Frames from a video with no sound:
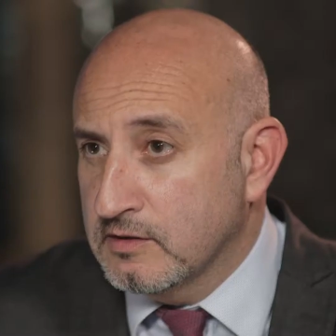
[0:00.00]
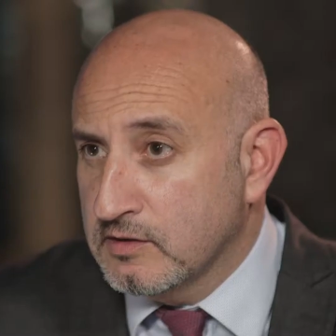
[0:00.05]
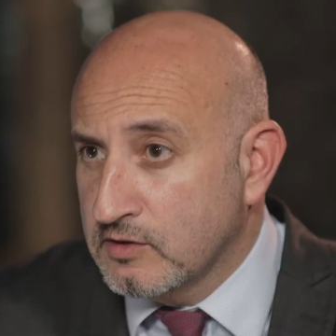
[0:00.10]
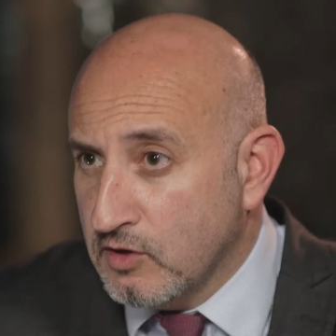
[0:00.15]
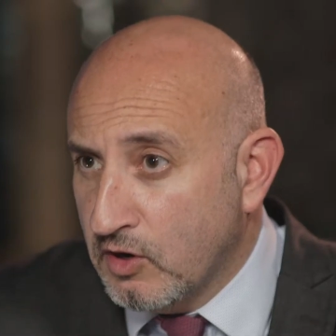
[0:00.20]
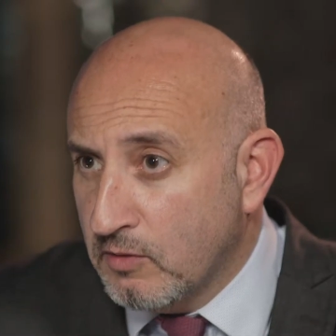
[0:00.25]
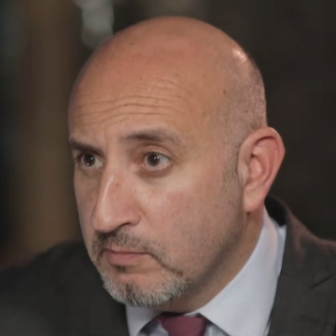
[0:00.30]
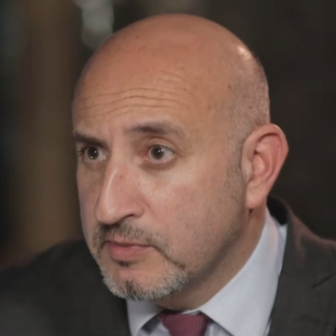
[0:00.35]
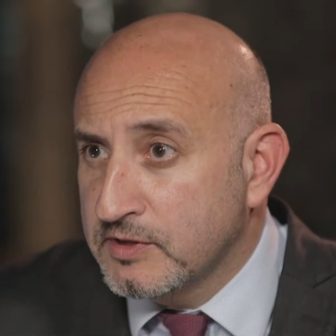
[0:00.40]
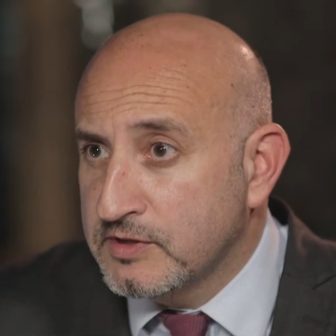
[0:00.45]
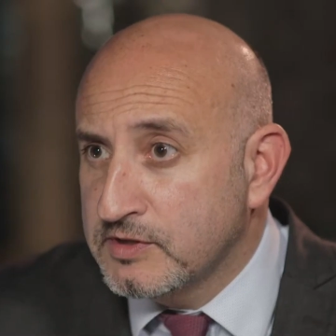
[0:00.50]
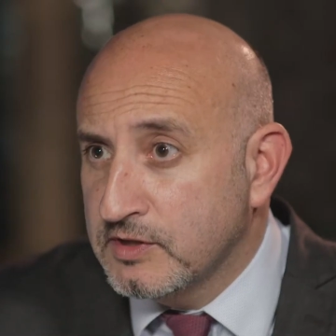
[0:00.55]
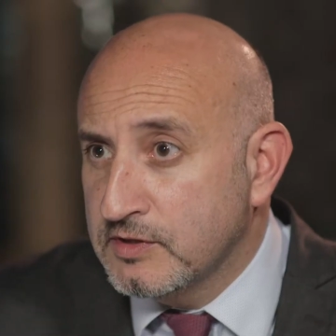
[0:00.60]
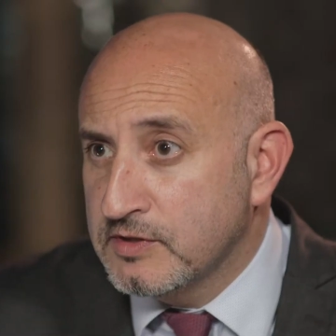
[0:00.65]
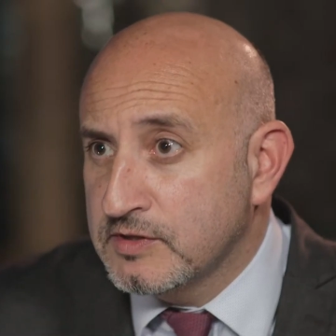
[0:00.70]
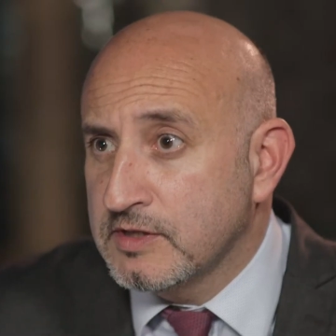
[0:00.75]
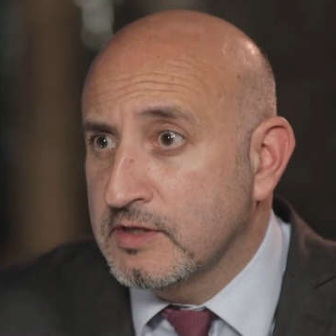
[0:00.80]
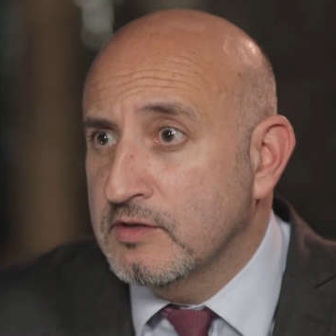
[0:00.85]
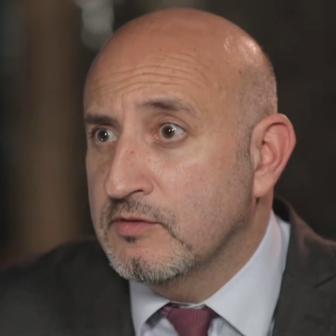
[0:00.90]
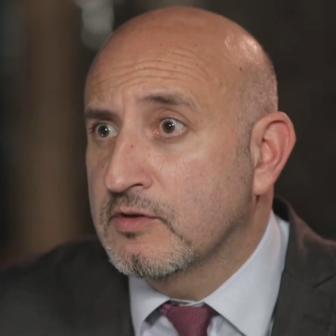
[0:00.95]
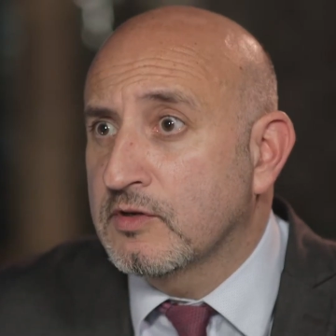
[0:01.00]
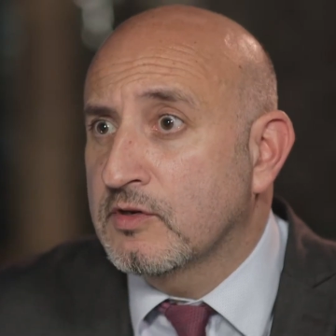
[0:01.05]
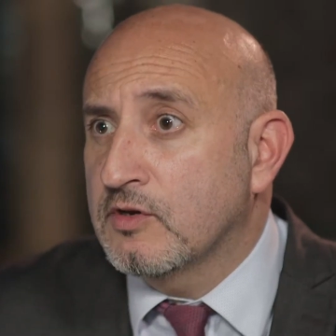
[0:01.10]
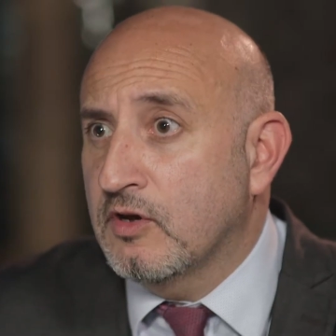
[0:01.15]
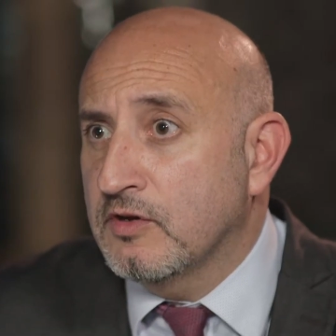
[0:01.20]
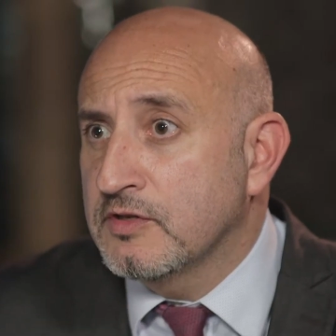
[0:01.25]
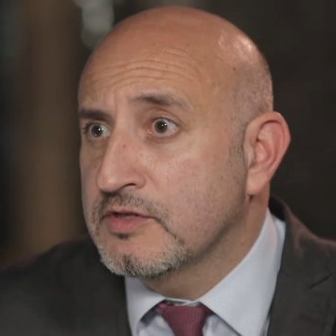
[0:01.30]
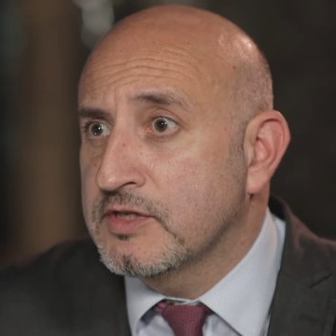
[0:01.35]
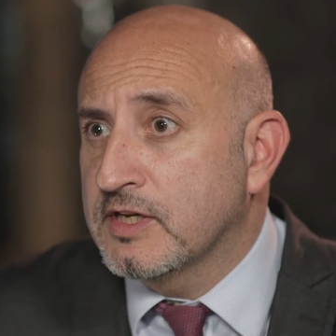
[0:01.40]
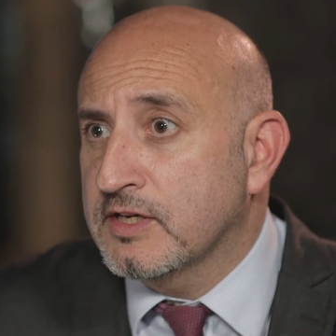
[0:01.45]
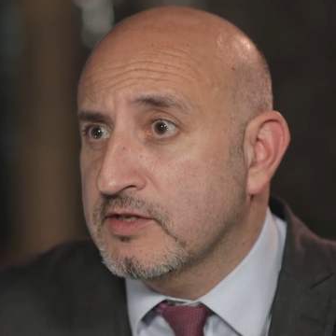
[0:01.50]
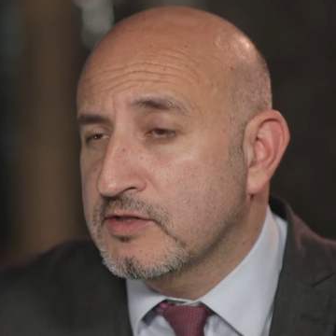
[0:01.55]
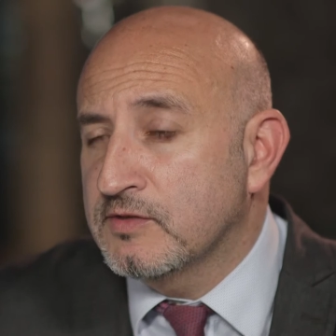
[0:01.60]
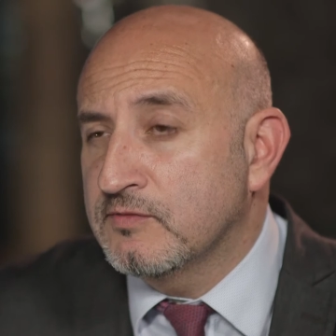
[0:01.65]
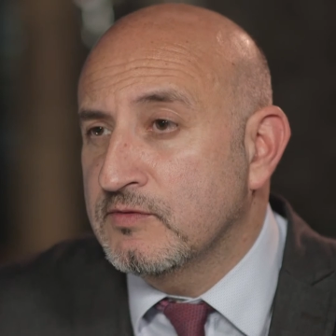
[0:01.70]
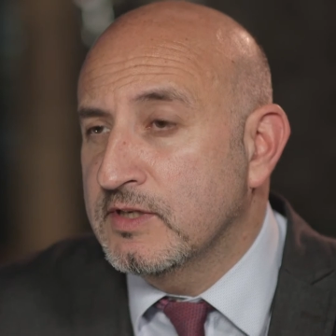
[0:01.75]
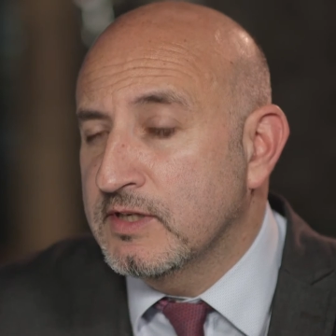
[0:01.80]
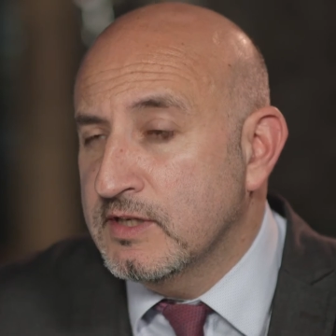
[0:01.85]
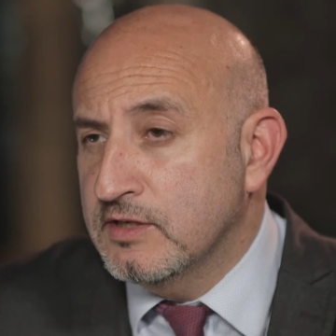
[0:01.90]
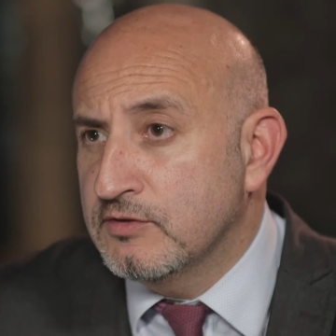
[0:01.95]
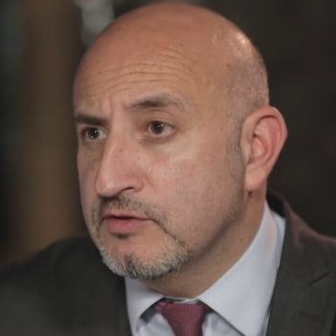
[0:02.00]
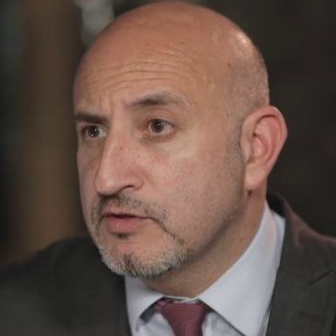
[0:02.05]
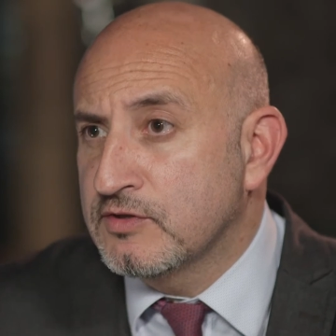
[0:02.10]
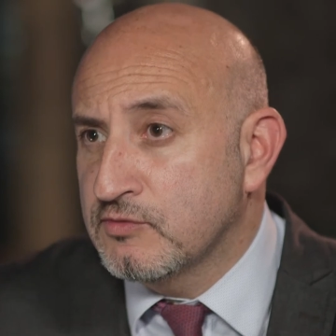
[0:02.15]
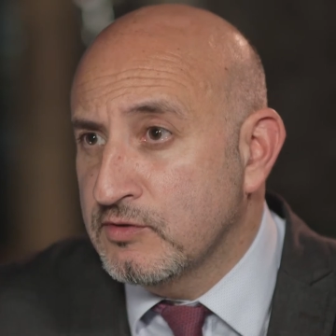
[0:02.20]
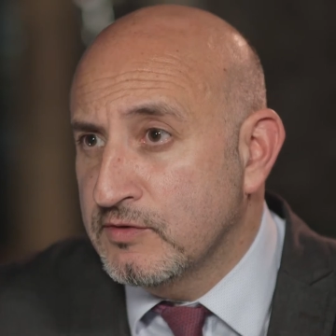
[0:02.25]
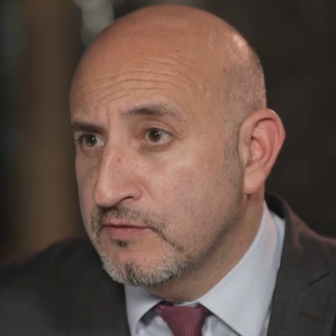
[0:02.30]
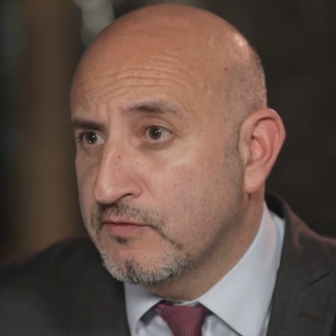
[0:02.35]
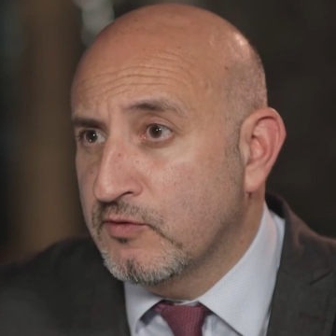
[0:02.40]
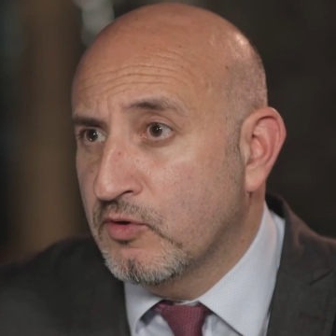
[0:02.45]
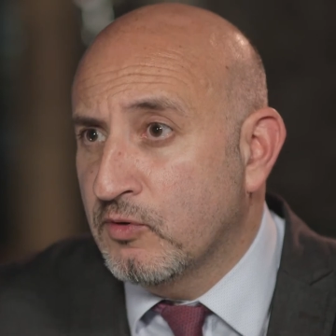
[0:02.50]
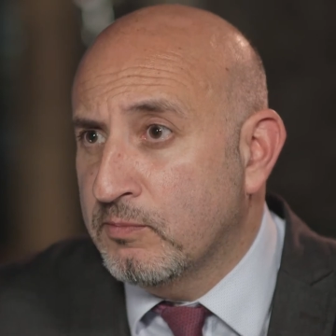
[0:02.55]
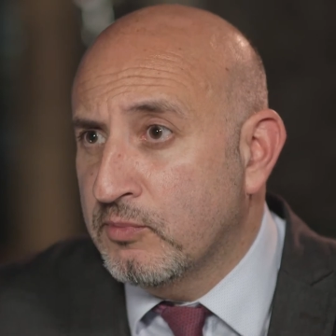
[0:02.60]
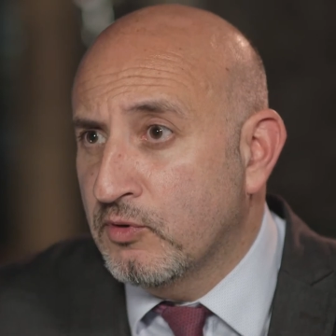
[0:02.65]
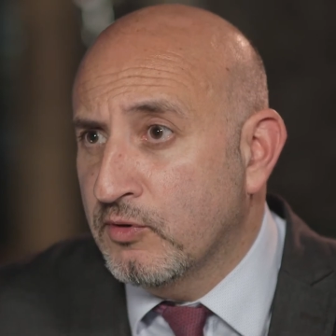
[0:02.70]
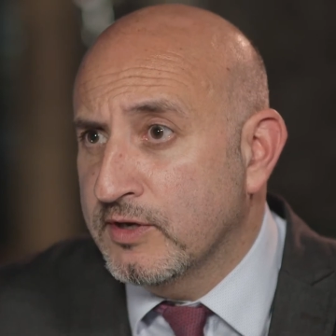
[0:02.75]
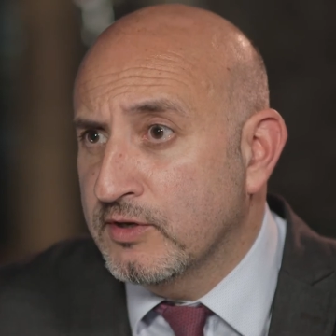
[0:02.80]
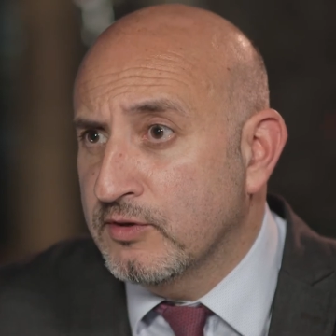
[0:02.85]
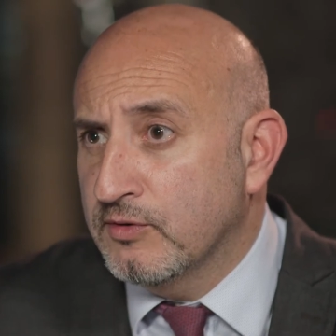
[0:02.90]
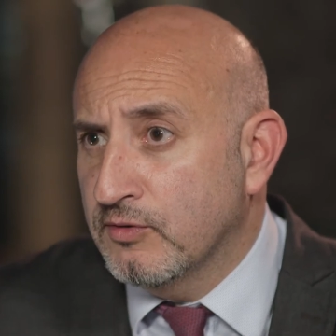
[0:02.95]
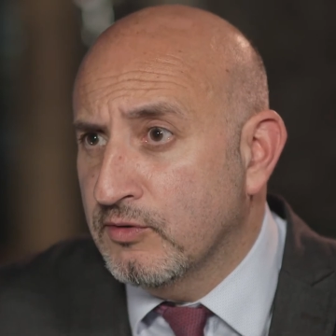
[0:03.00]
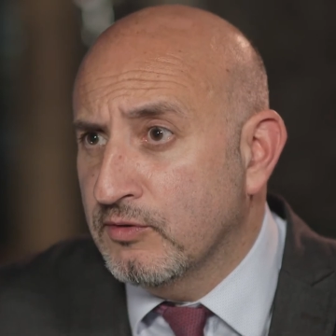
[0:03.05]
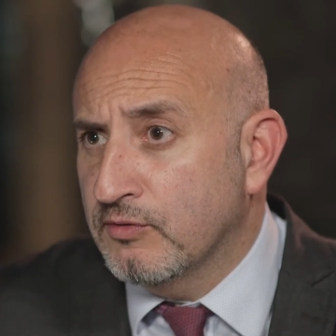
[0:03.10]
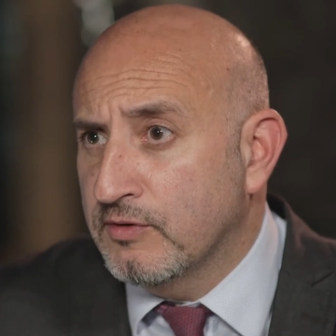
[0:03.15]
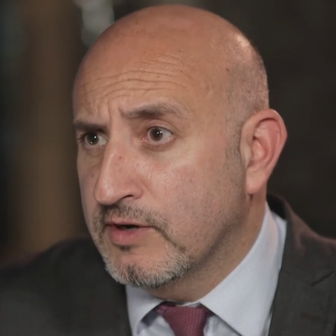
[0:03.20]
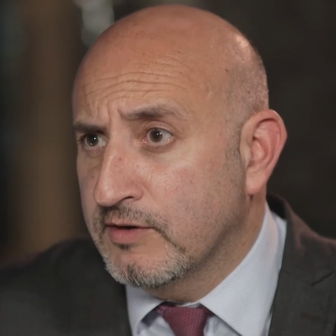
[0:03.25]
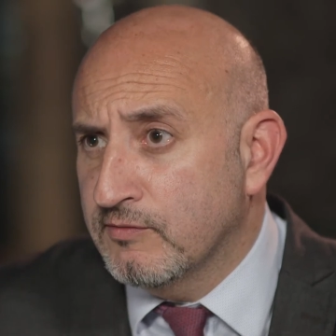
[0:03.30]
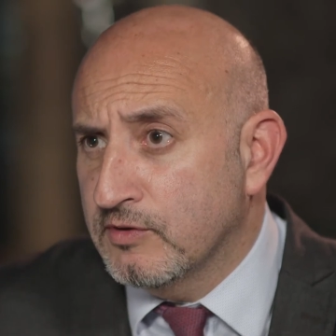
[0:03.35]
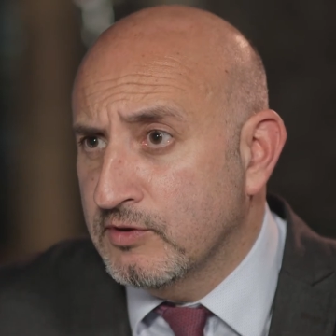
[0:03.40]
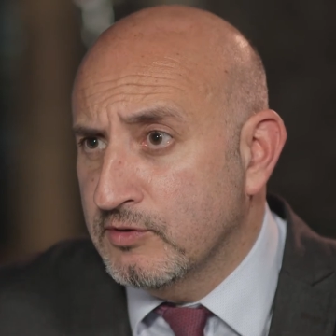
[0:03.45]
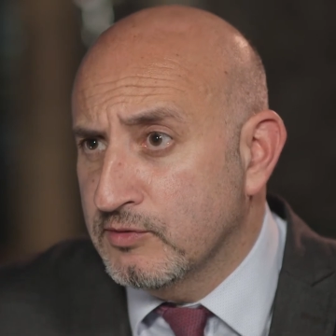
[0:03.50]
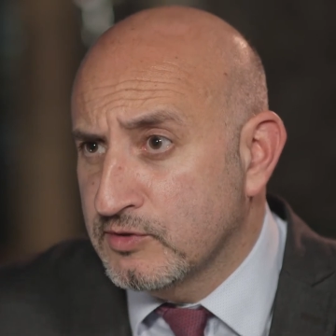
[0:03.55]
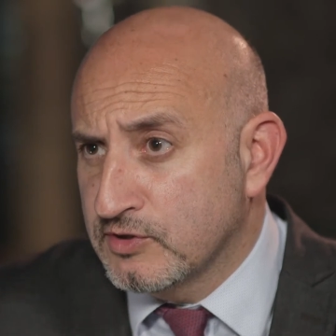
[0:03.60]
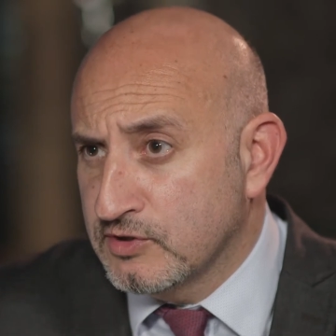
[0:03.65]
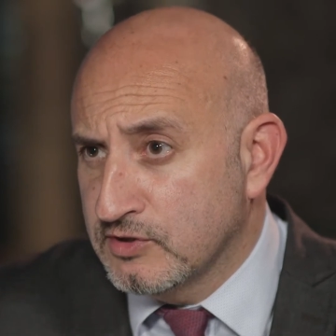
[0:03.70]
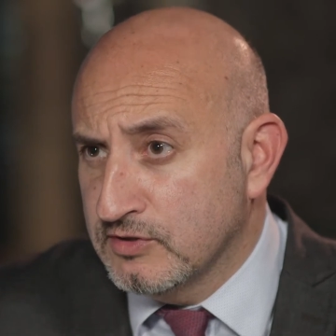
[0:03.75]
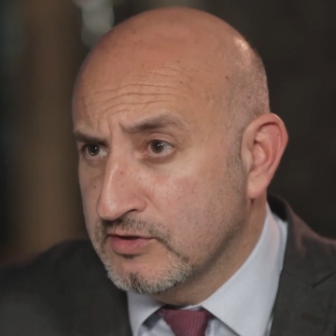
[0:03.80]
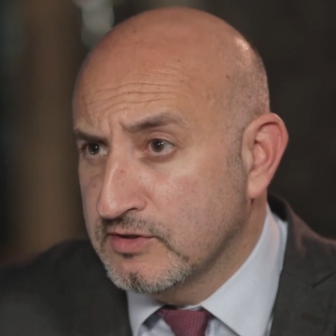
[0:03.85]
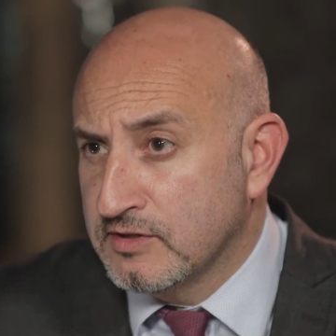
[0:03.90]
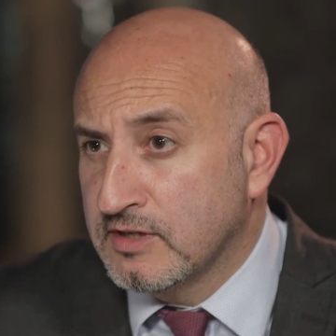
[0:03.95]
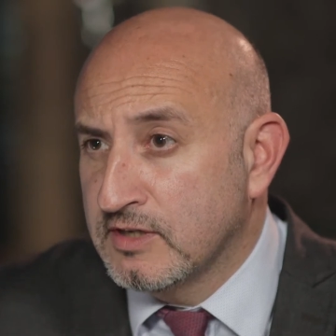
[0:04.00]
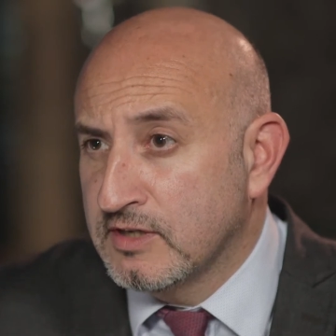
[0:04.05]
and competence in the context of the Industry 4.0 revolution.